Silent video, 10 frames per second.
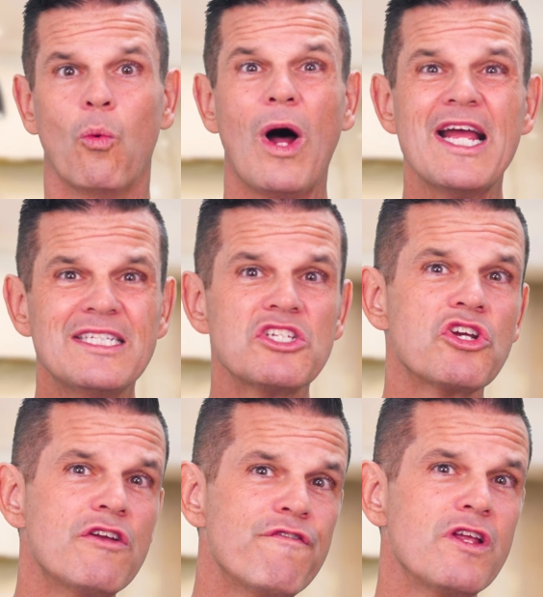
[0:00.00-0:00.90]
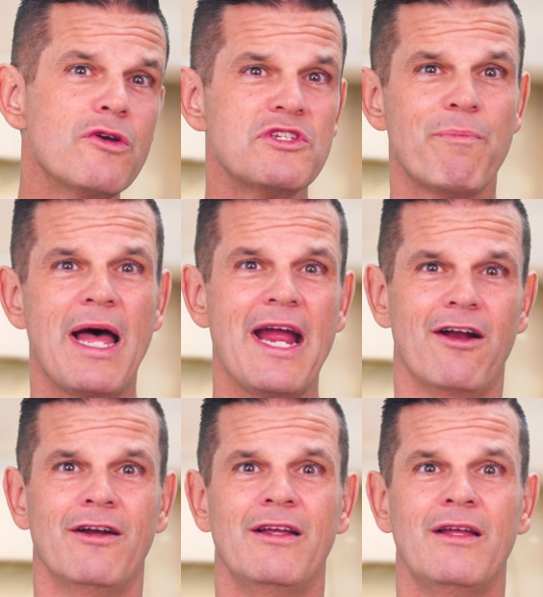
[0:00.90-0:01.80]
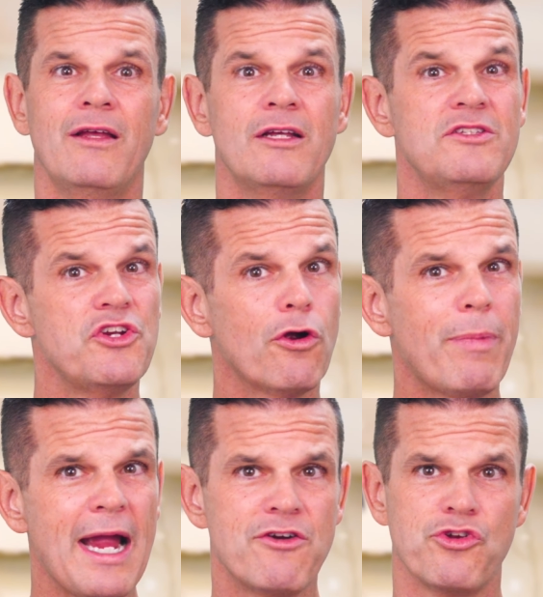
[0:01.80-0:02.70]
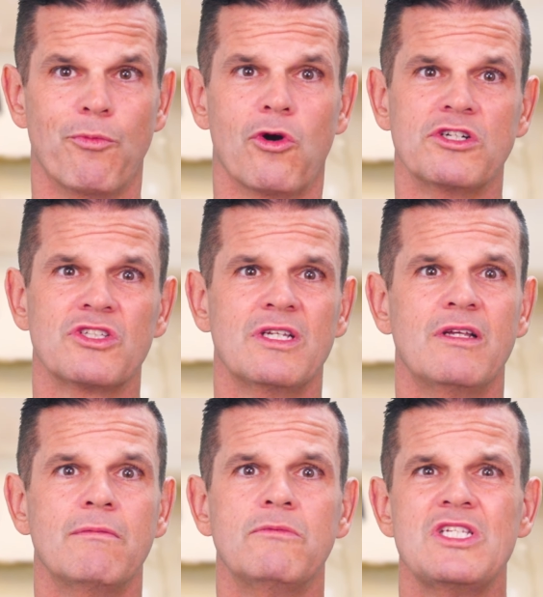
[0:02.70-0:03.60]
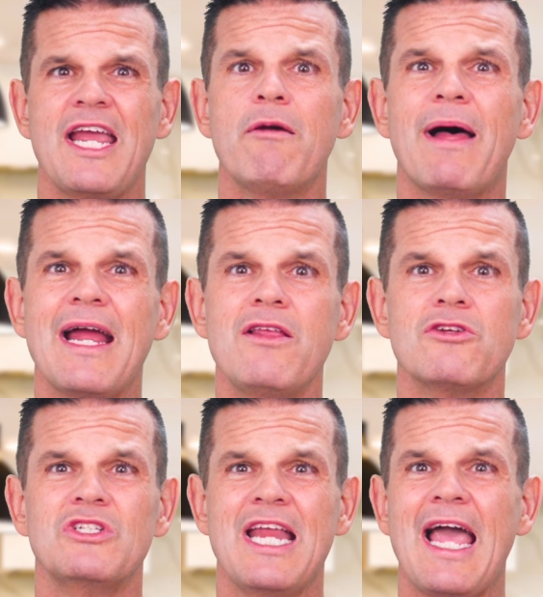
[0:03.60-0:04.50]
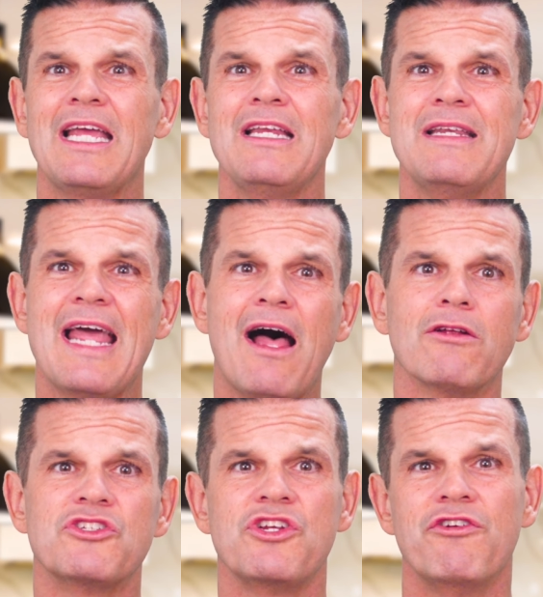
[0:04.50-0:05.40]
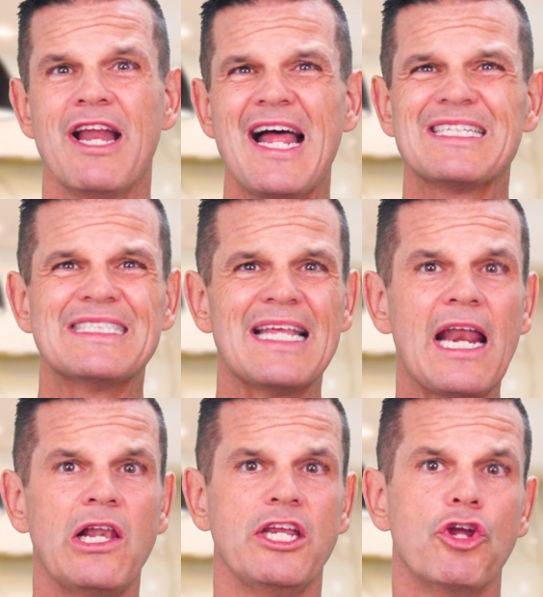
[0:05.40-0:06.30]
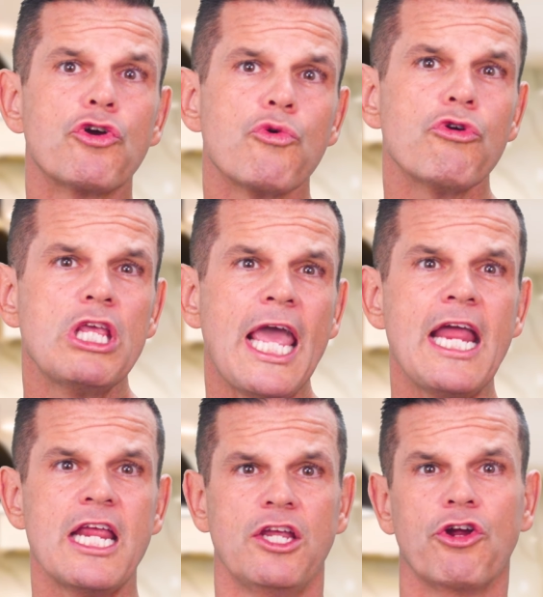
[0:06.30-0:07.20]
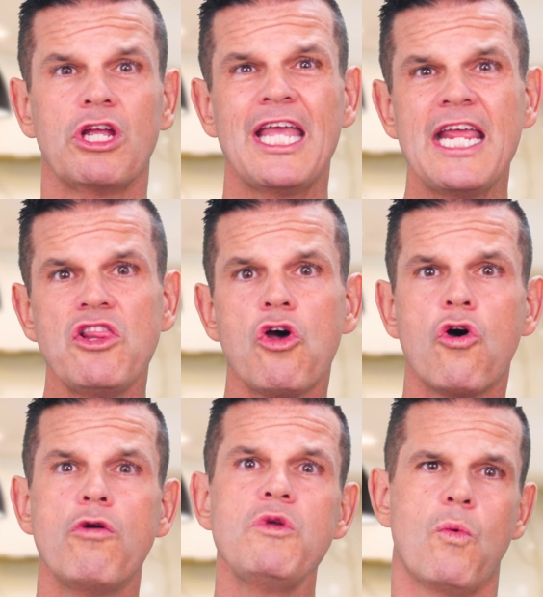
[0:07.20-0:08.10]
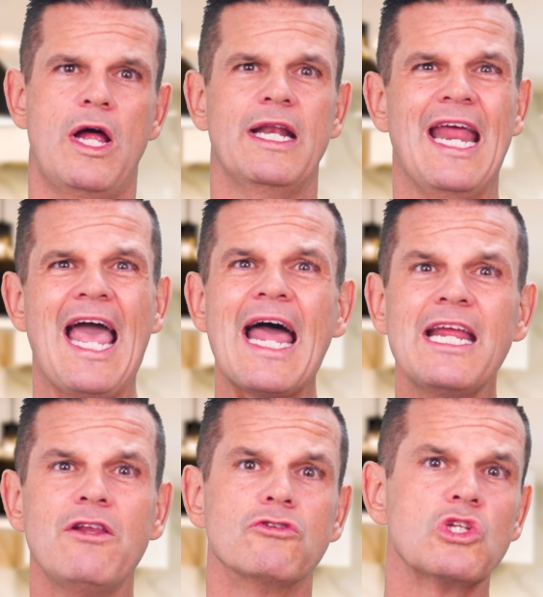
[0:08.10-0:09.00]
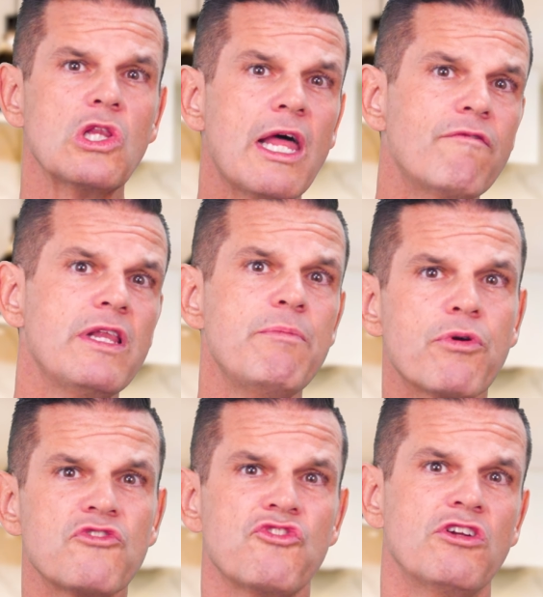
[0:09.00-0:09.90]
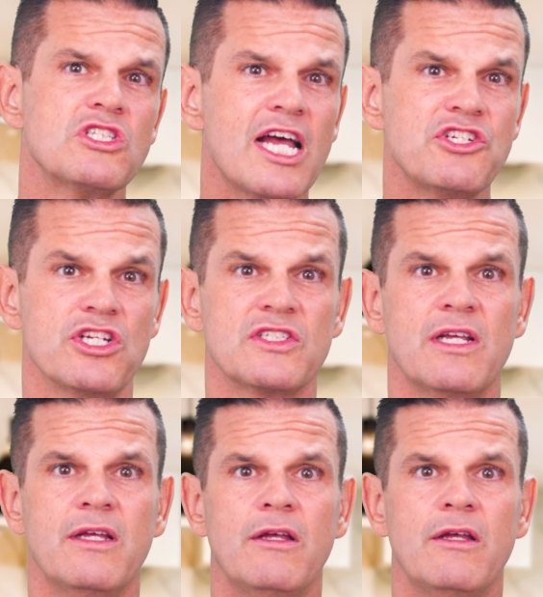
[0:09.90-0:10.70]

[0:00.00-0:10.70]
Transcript: Why is this good for you as a buyer? Zero buyer's remorse. Say goodbye to those nagging doubts. You're not settling, you're creating, you're getting the home you want and adding those lovely personal touches.